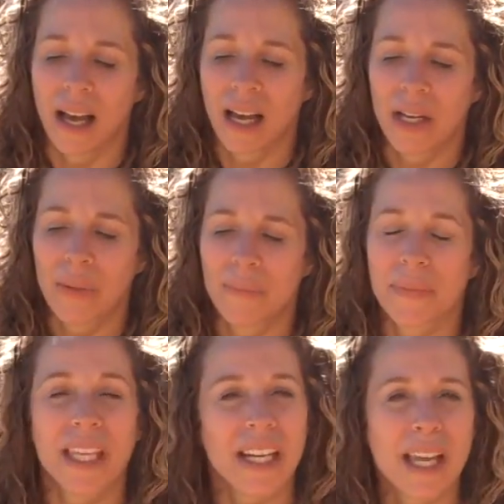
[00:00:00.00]
um,
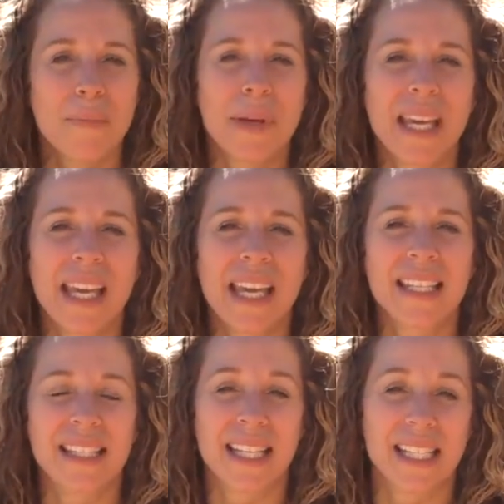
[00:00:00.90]
there can be a
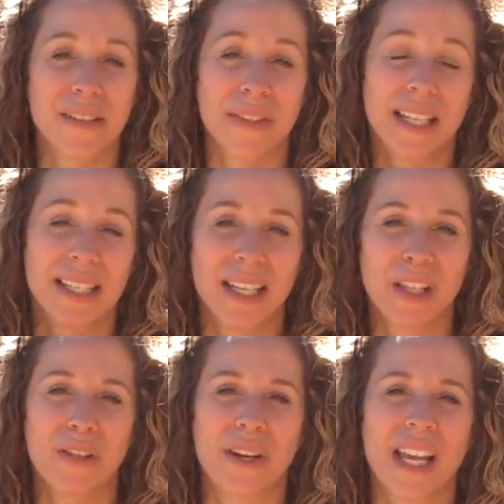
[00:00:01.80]
sense of
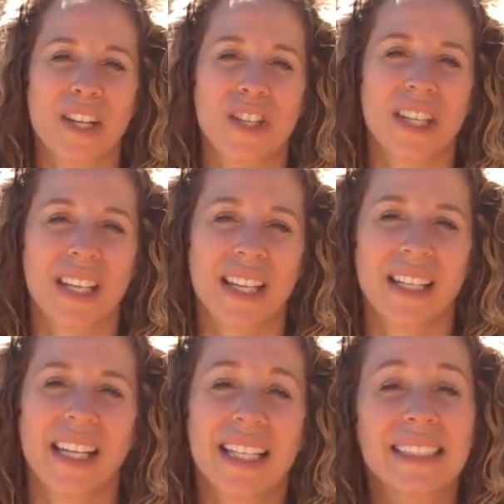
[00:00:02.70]

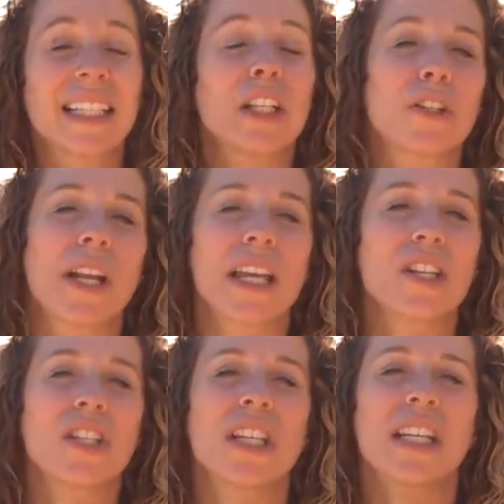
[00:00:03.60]
exhilaration,
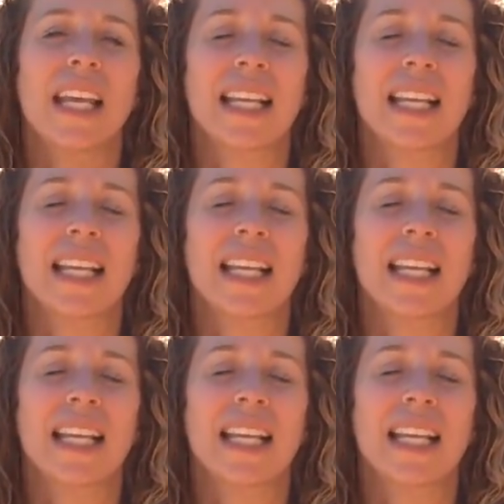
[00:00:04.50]
exhilaration,